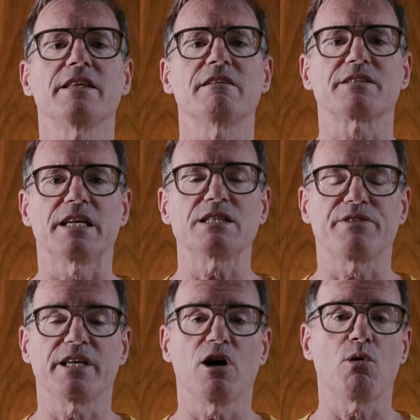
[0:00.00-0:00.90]
there, in today's
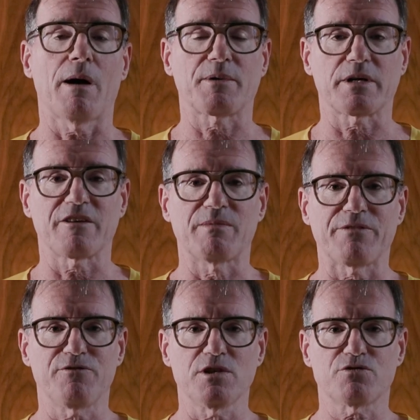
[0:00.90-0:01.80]
video I'm going to give my
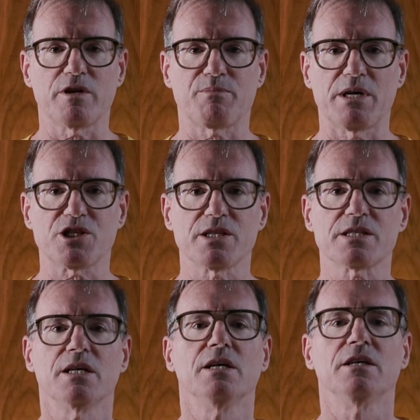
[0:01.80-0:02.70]
first run
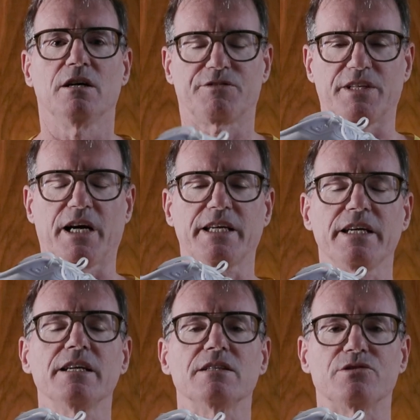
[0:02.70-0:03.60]
impressions of the
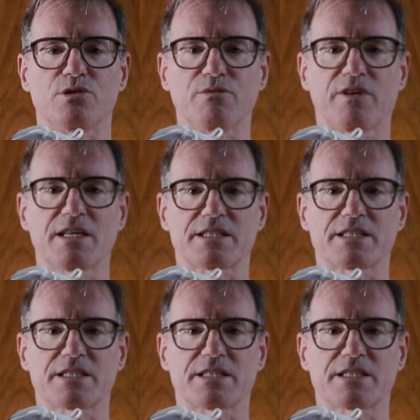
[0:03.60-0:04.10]
Nike Zoom Fly